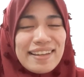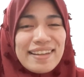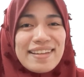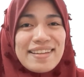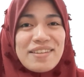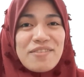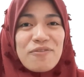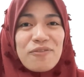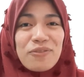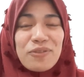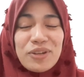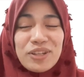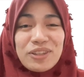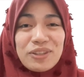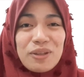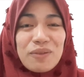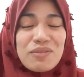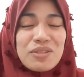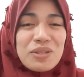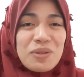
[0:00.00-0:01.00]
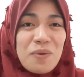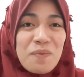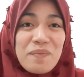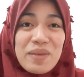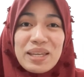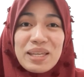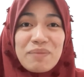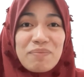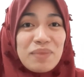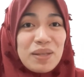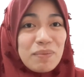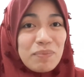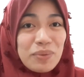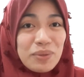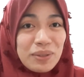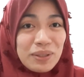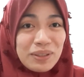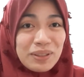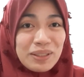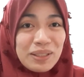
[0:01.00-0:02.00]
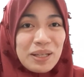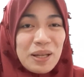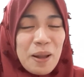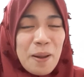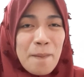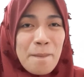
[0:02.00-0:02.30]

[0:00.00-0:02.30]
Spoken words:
in front of so many people,